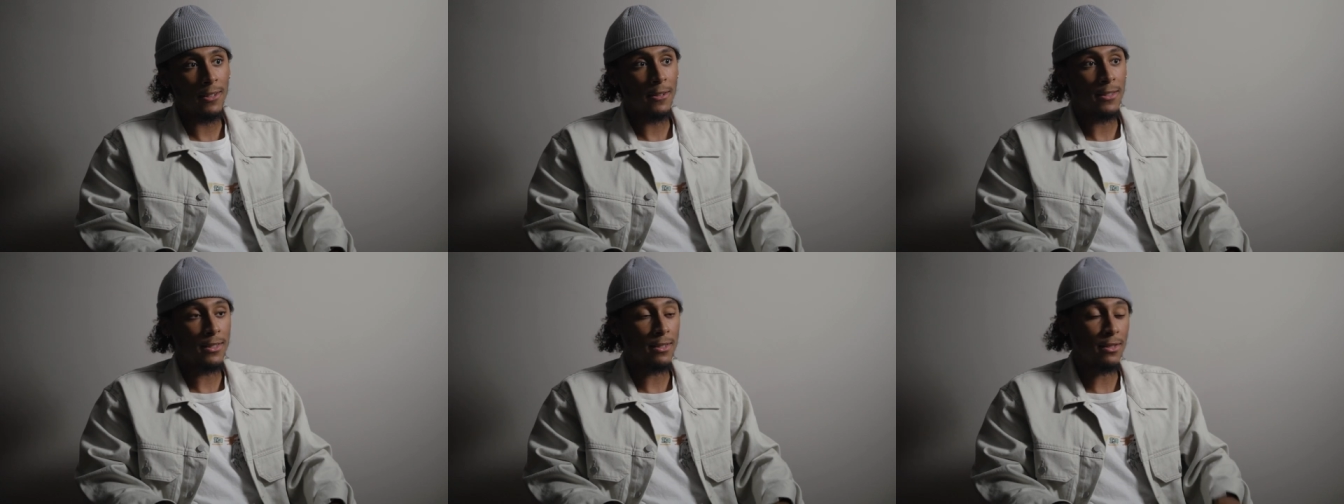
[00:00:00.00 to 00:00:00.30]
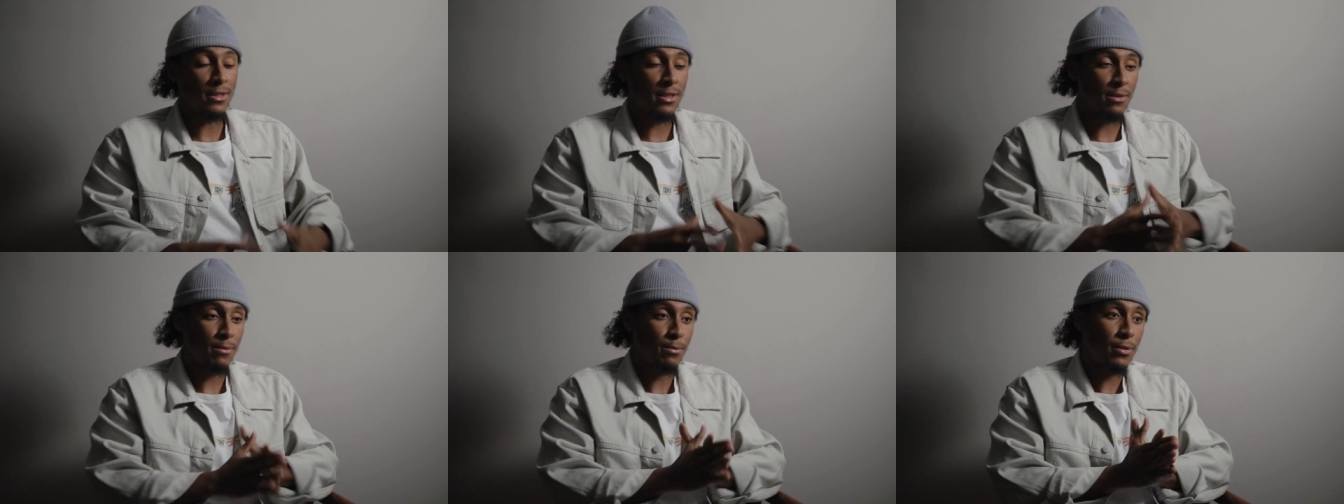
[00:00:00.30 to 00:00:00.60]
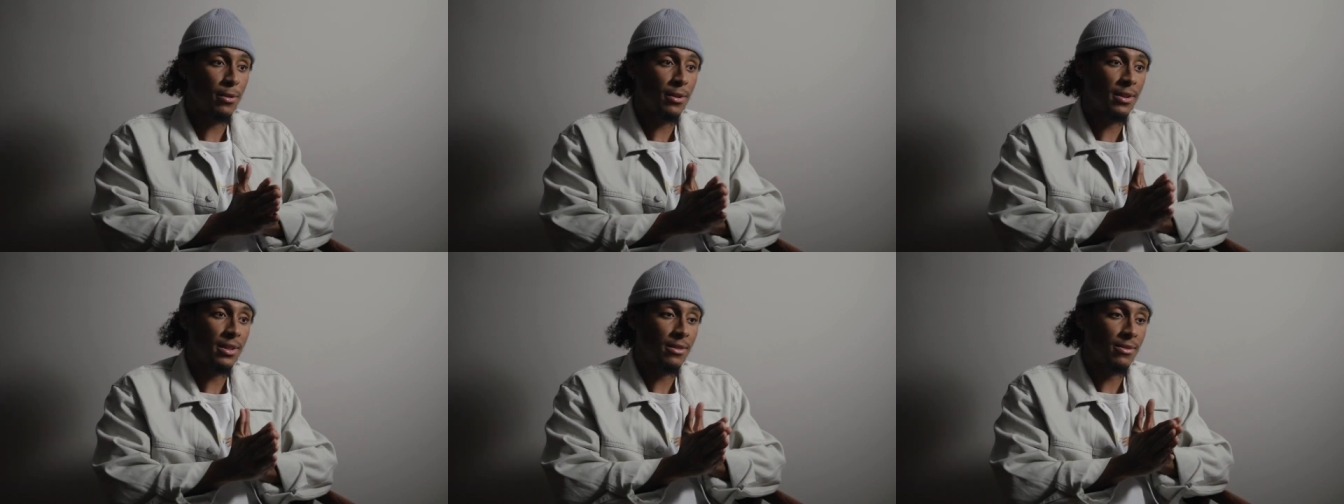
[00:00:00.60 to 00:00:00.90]
so it's
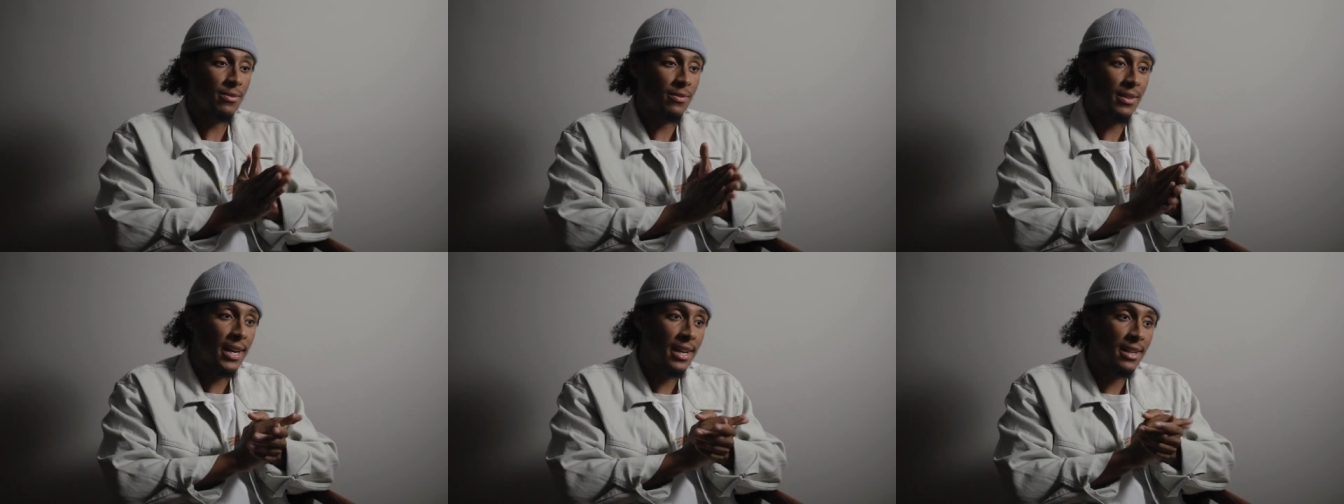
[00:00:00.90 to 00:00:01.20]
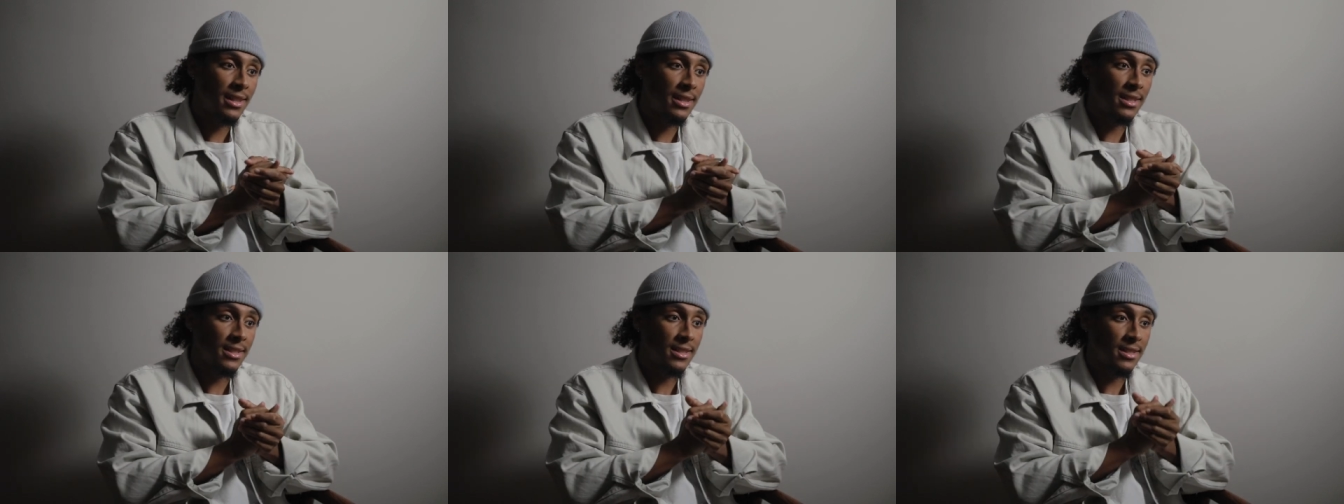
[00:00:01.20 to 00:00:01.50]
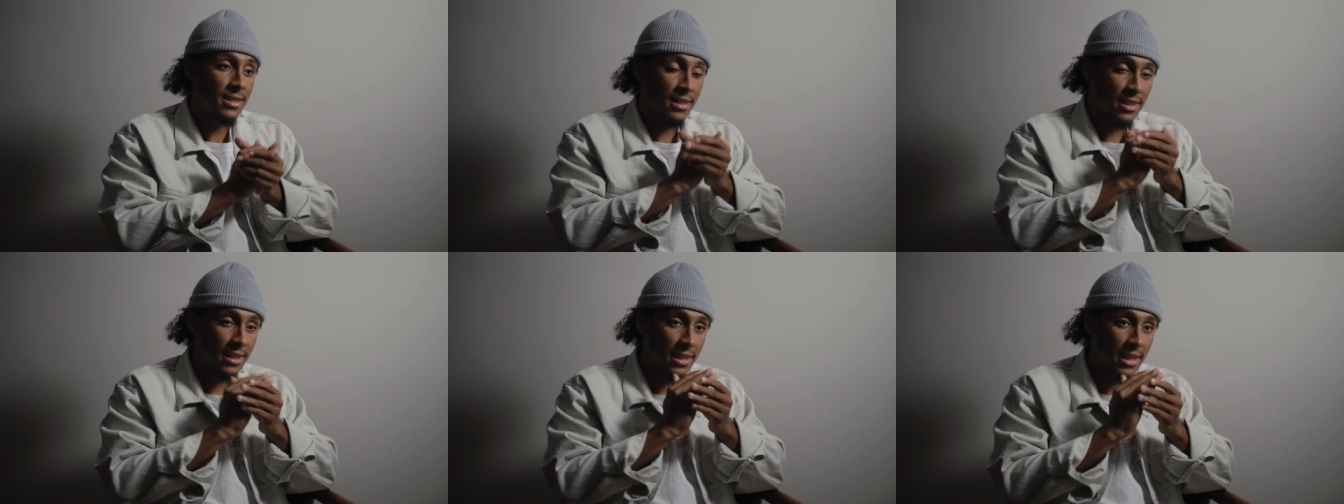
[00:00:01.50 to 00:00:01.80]
important to find this
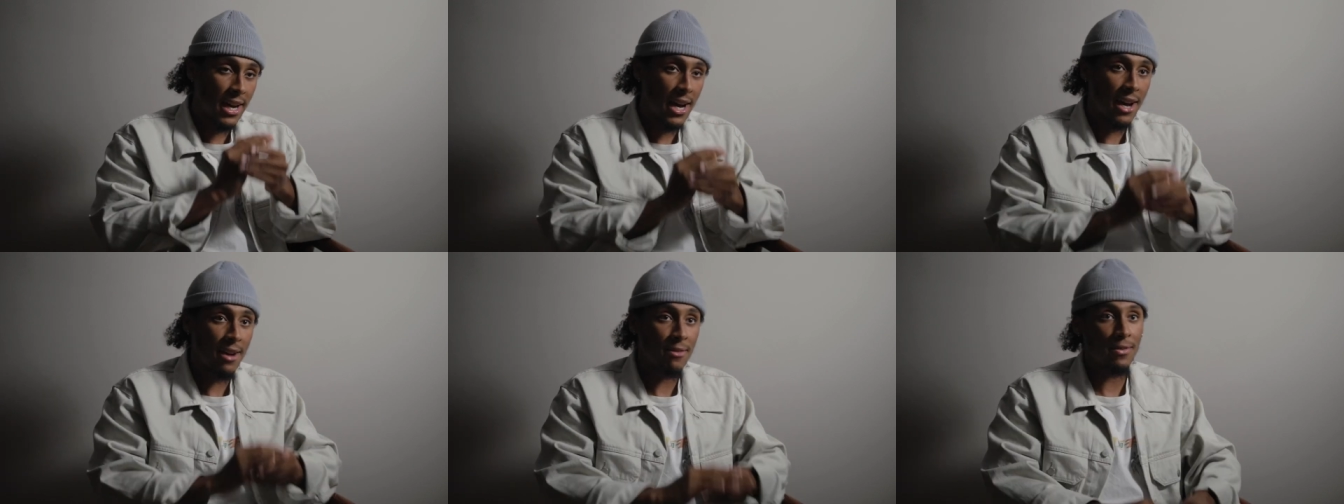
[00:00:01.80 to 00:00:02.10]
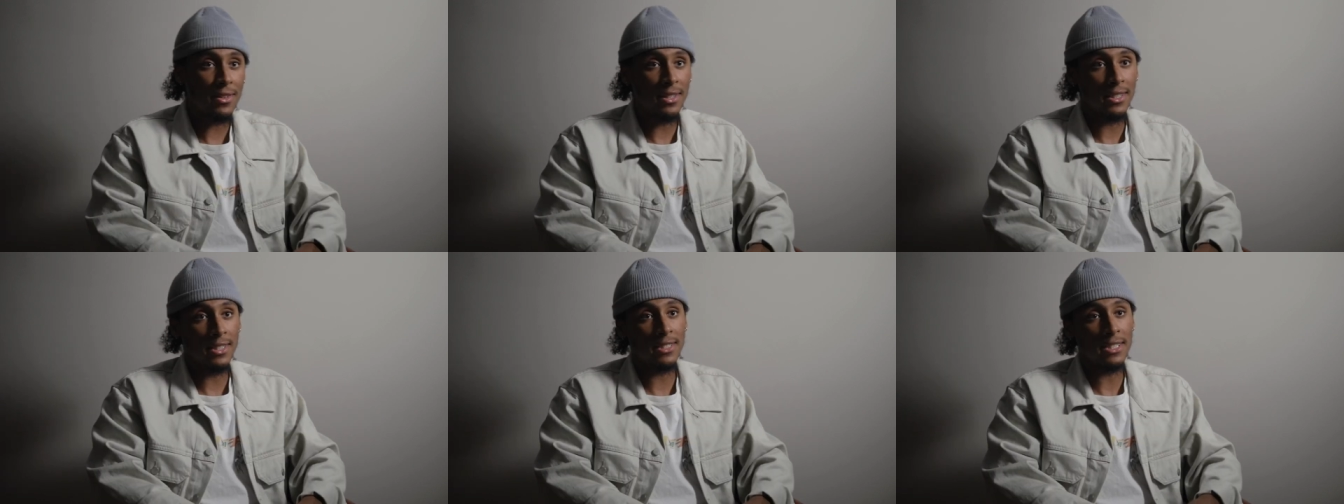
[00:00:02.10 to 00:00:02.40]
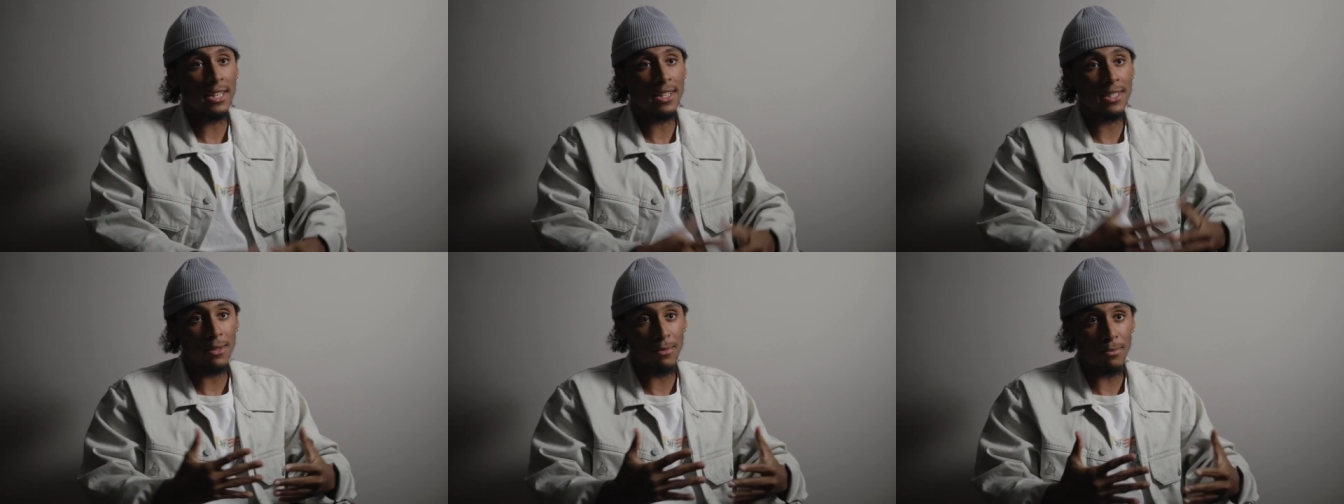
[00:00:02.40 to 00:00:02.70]
confidence
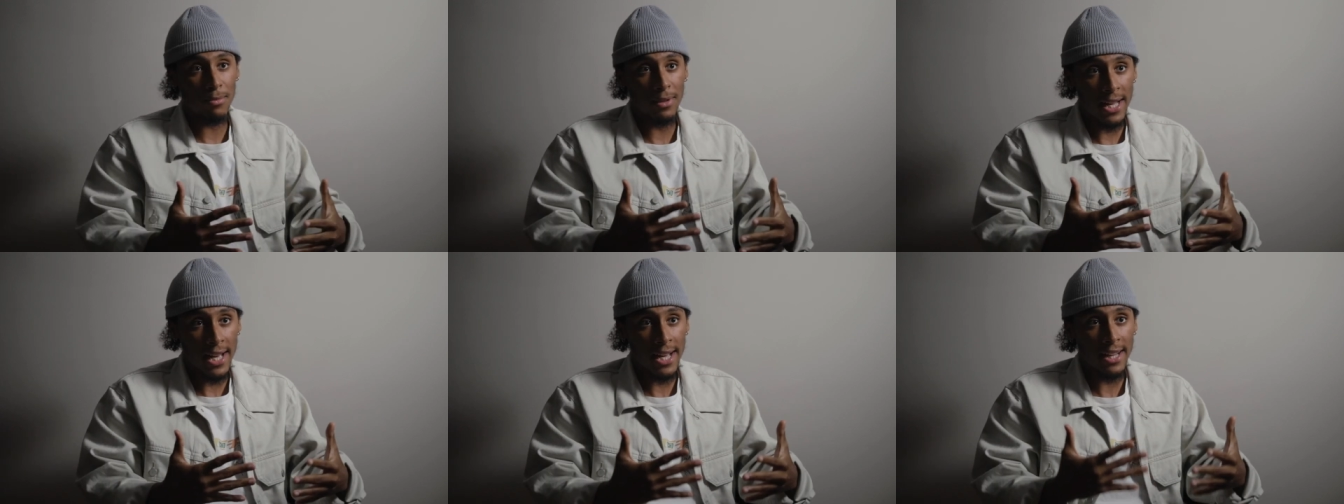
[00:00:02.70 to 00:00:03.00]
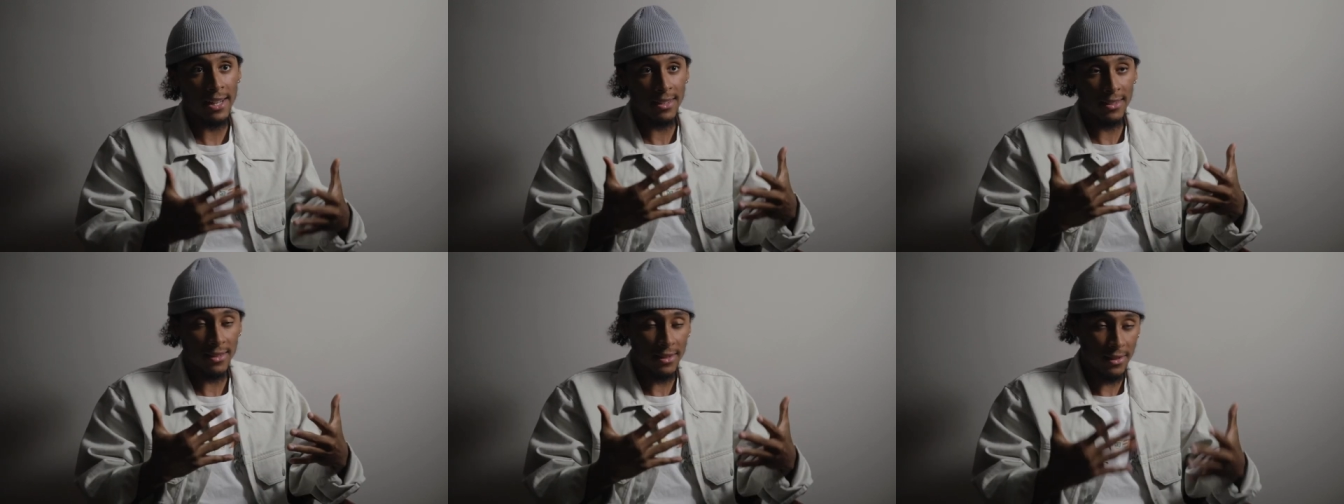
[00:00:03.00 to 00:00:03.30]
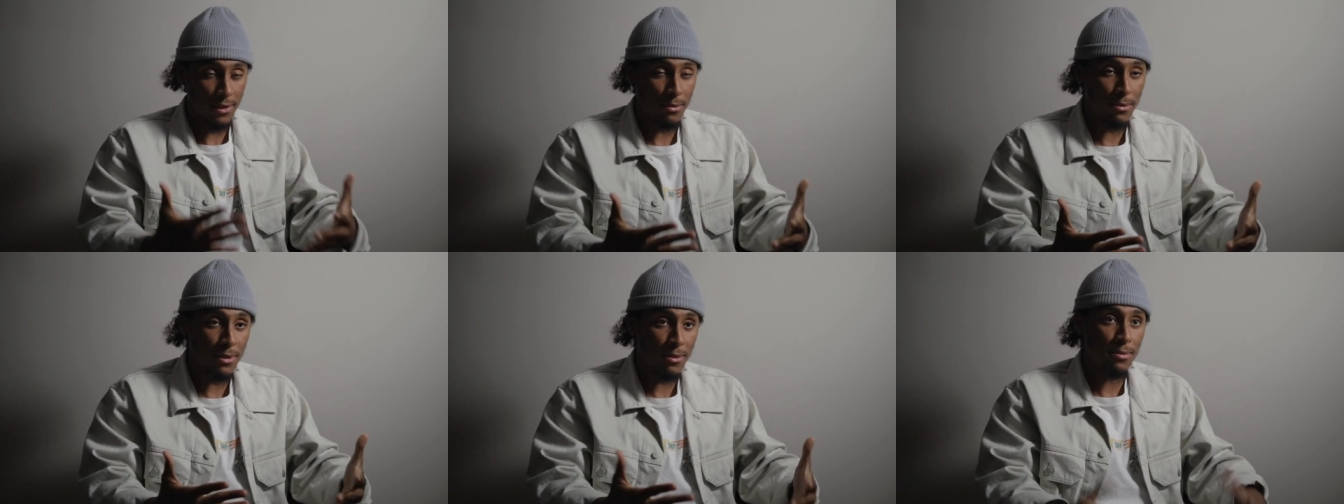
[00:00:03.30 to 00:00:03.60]
as a black
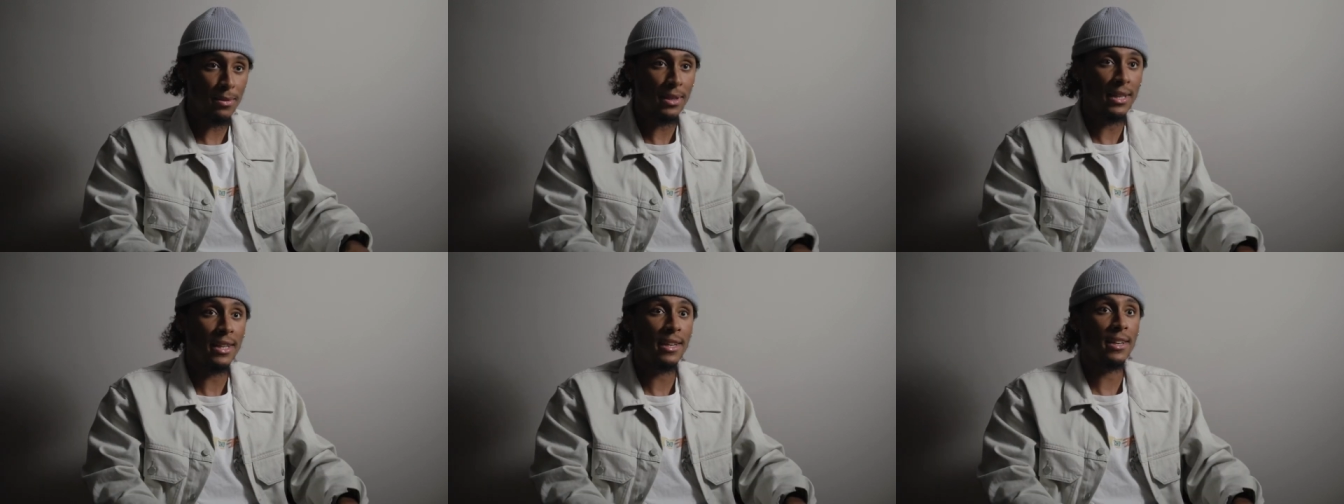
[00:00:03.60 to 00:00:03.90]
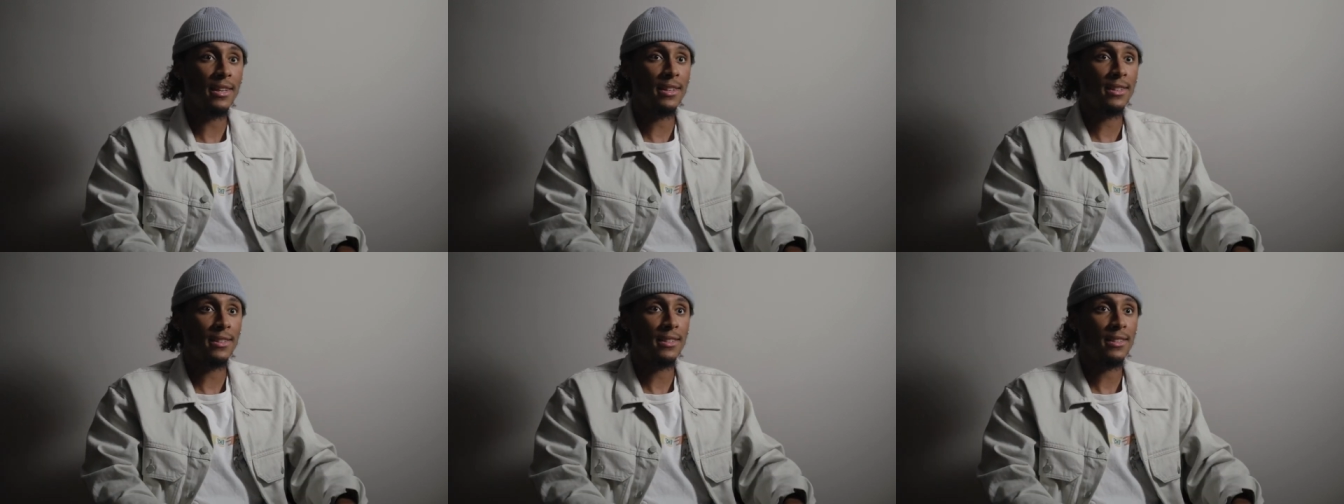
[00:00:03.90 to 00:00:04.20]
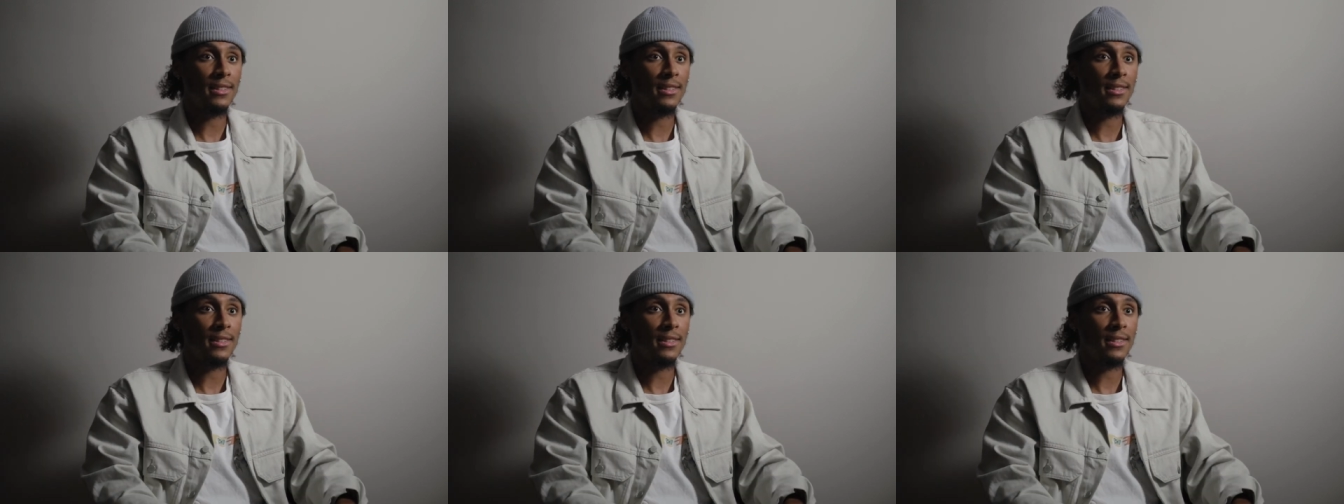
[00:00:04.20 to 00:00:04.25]
human being